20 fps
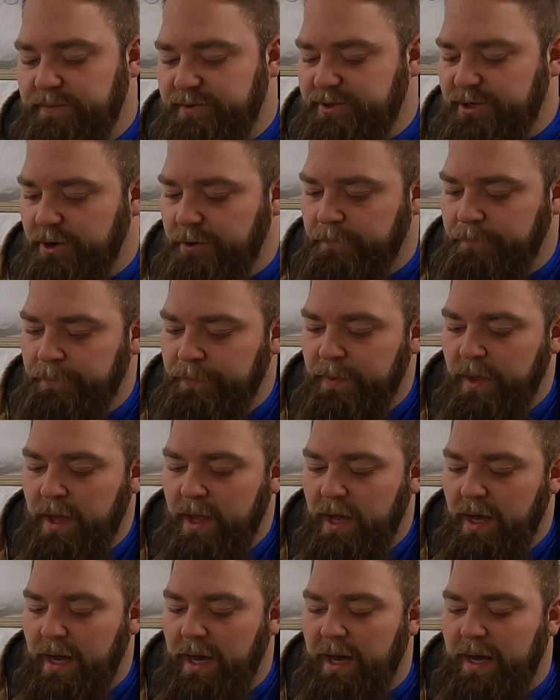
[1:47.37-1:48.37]
So
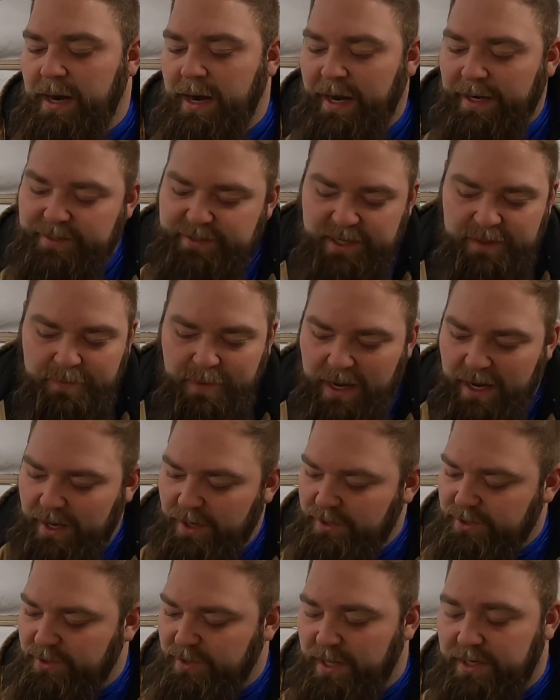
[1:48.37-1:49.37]
19
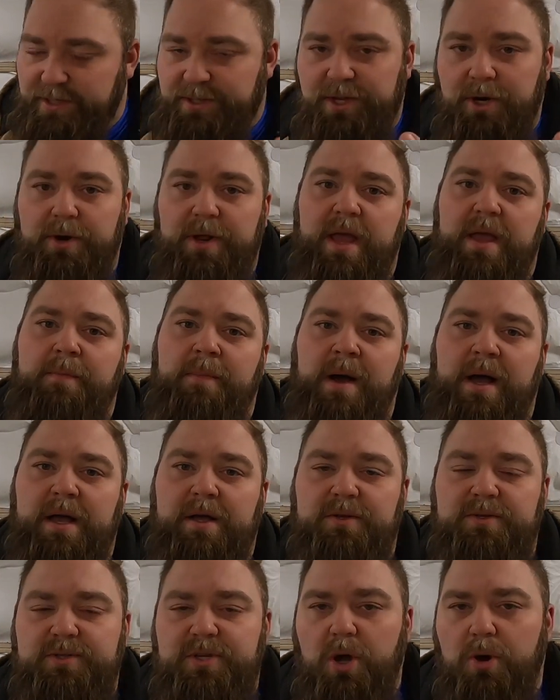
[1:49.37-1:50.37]
miles, so that's 38
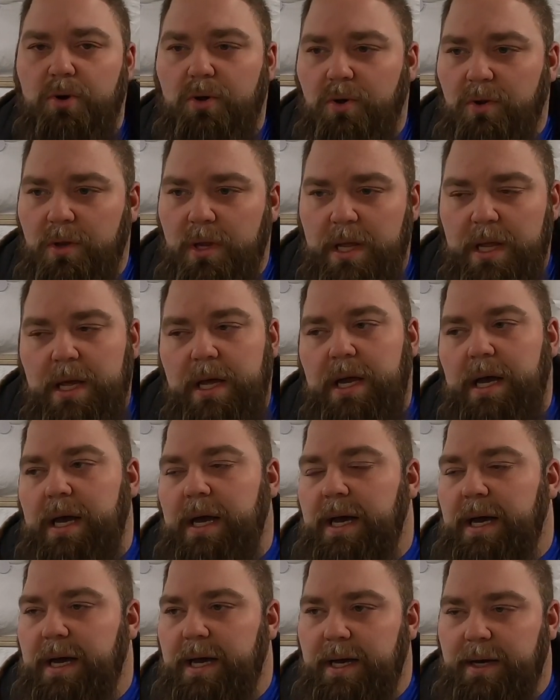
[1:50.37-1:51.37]
miles total,
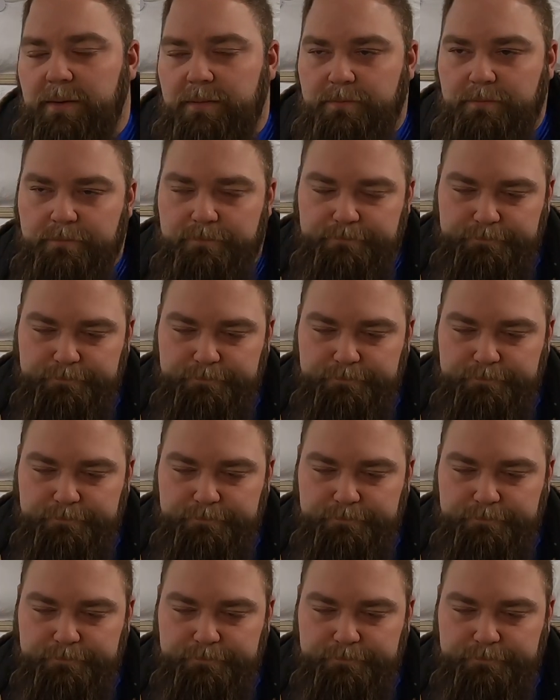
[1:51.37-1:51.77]
kind